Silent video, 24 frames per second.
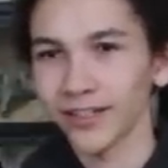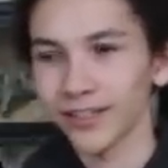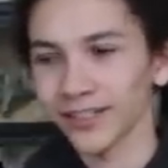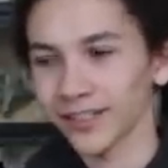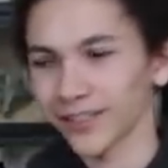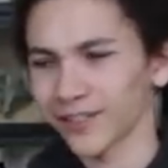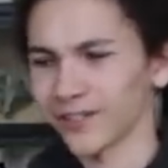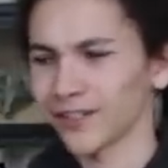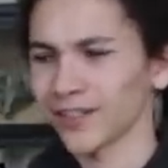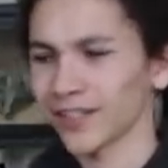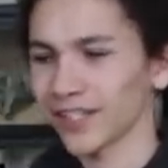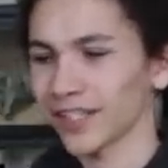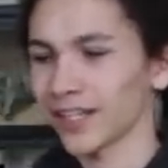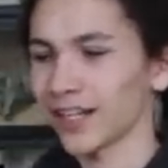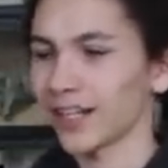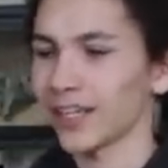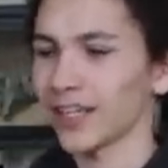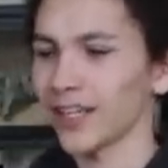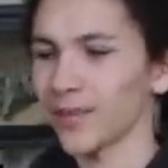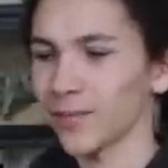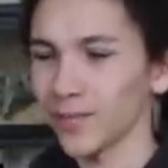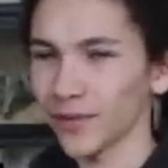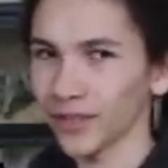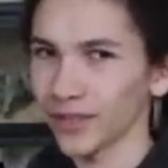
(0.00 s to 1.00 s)
So just kind
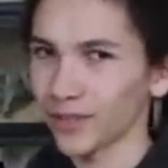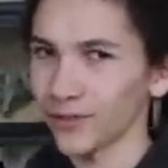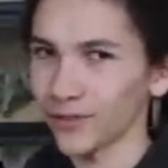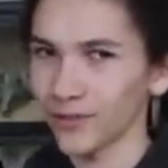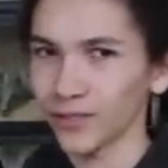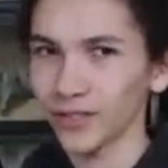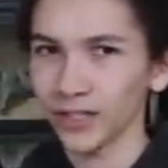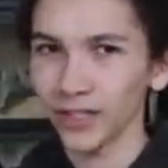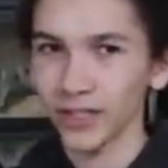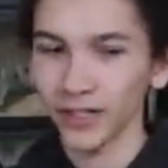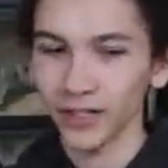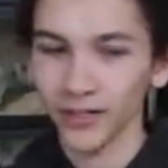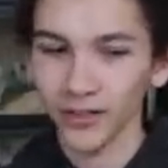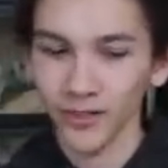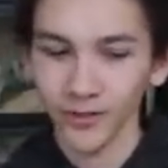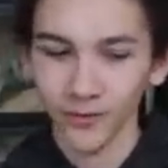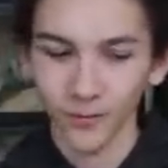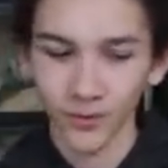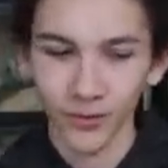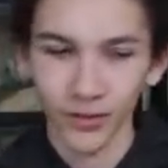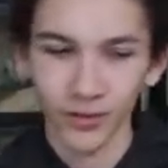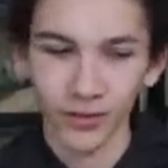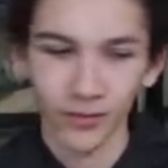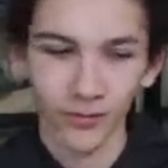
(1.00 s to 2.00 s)
of keeping those clear.
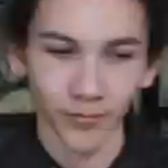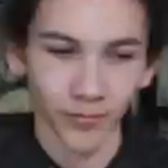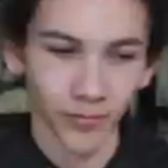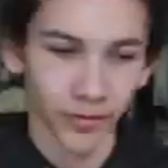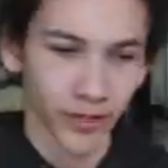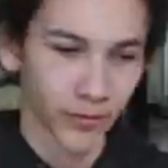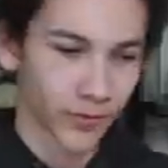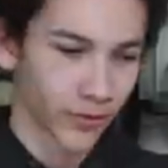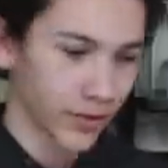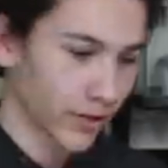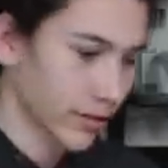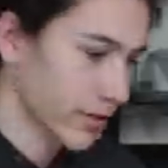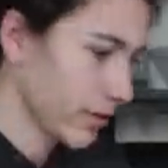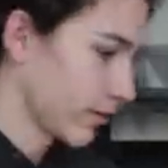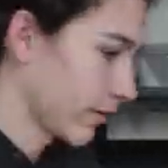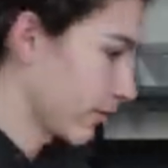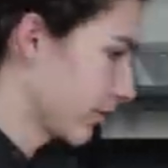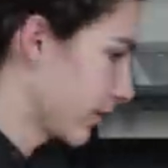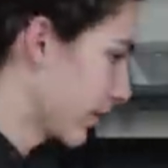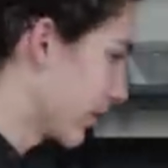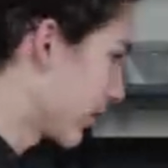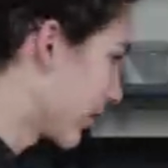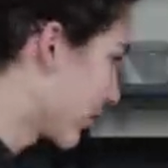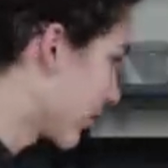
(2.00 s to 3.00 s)
Well, meanwhile, he'll,
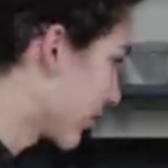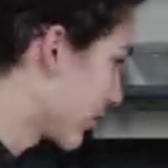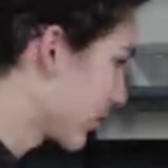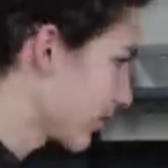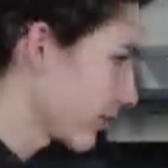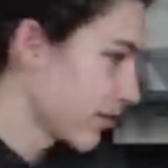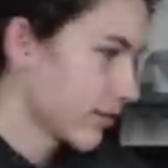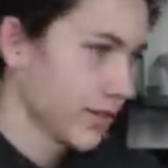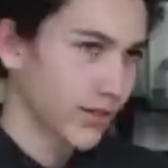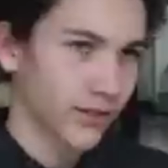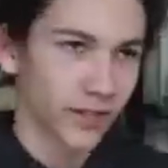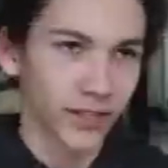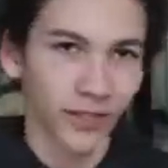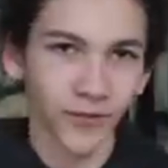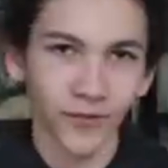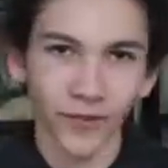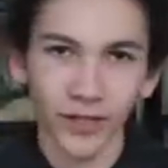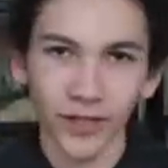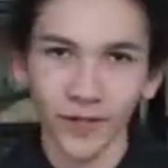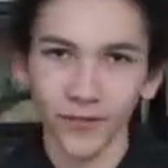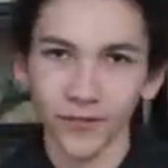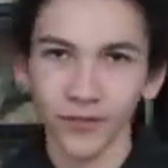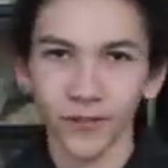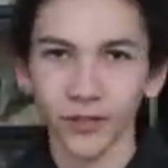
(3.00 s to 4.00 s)
like, if
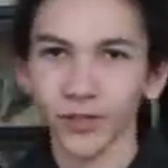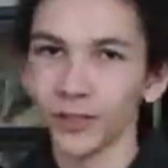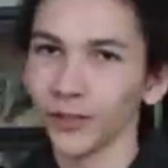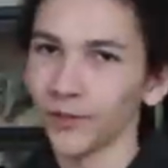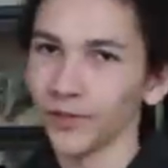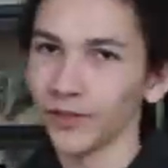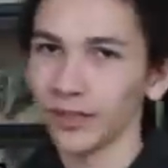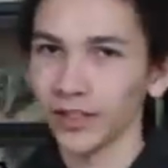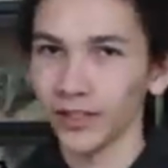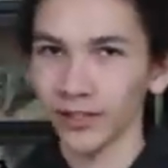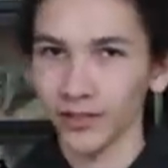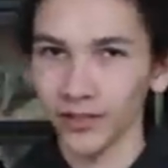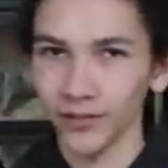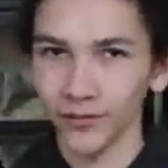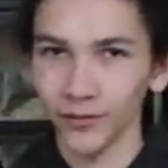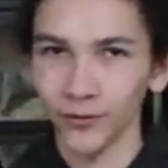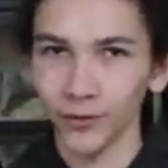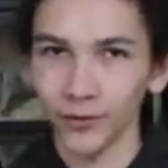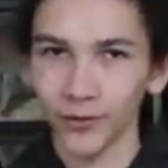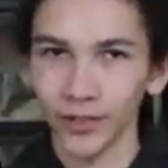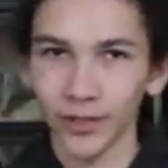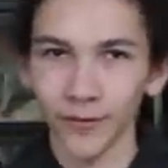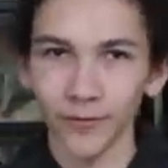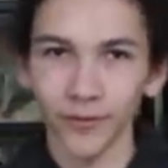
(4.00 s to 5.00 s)
you have clothing on the
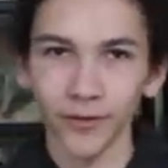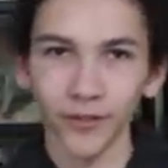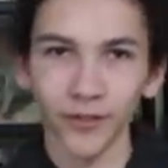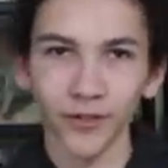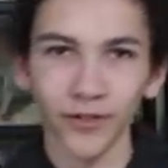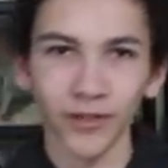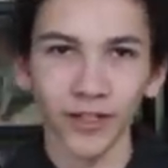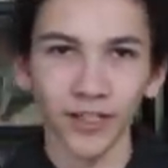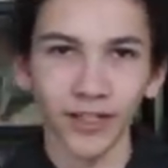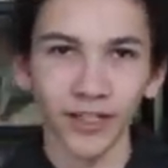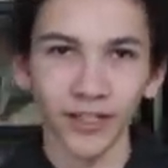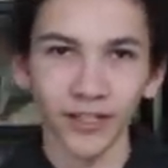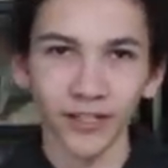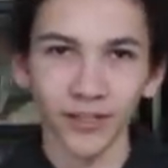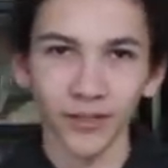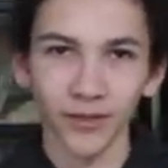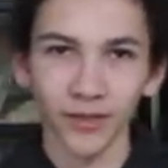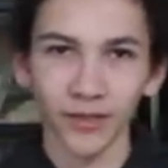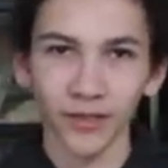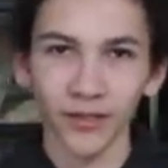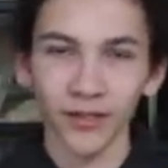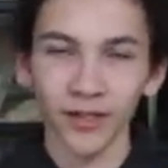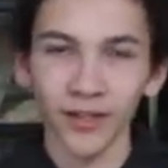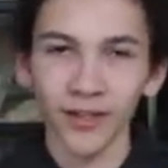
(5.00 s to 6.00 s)
floor, he won't do anything to
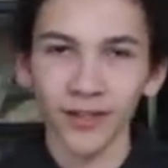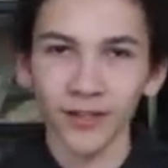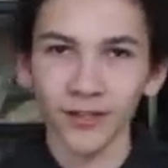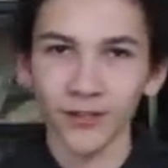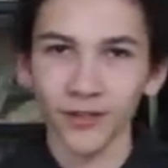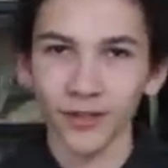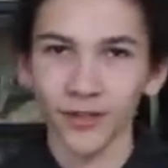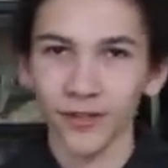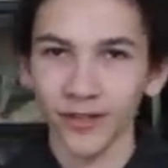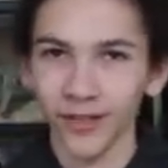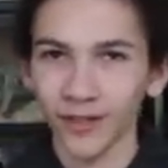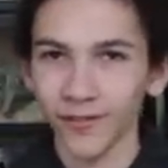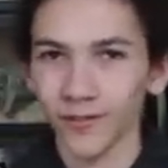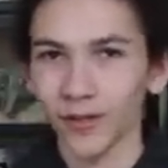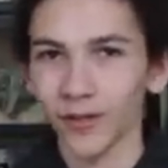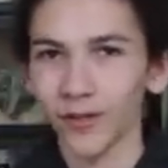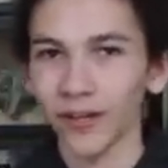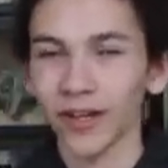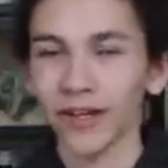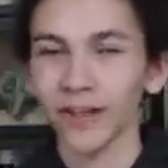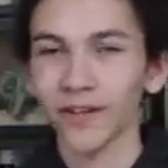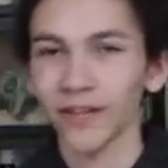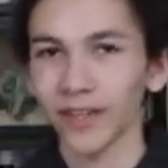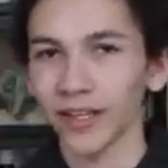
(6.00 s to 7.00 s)
it. So I don't even
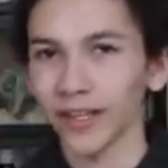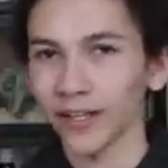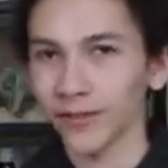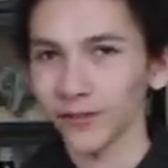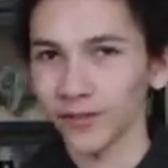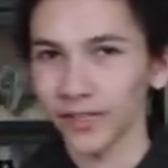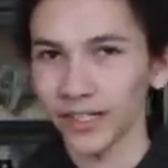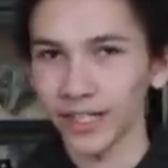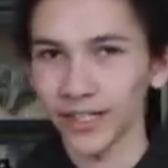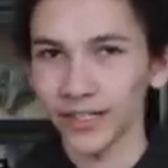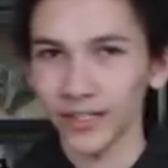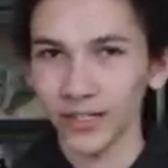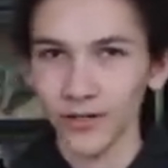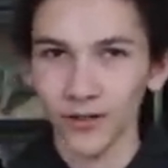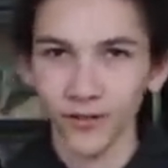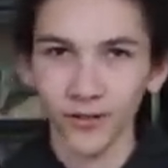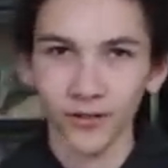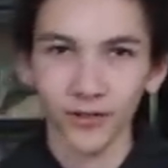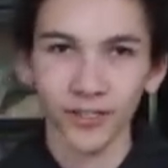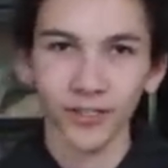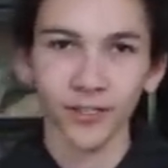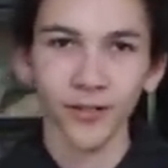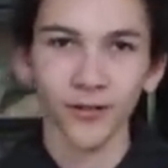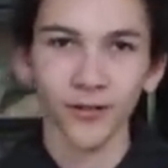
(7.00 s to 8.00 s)
know how that'll change
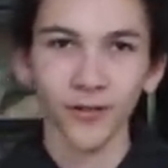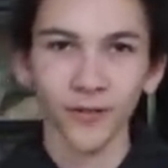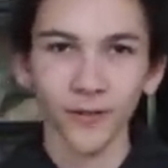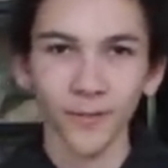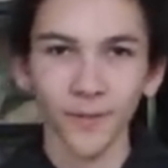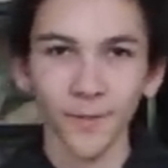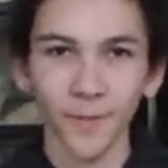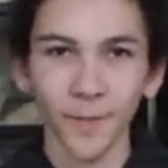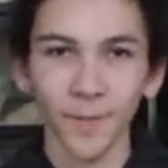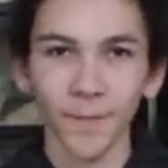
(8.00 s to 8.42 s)
turtle to turtle.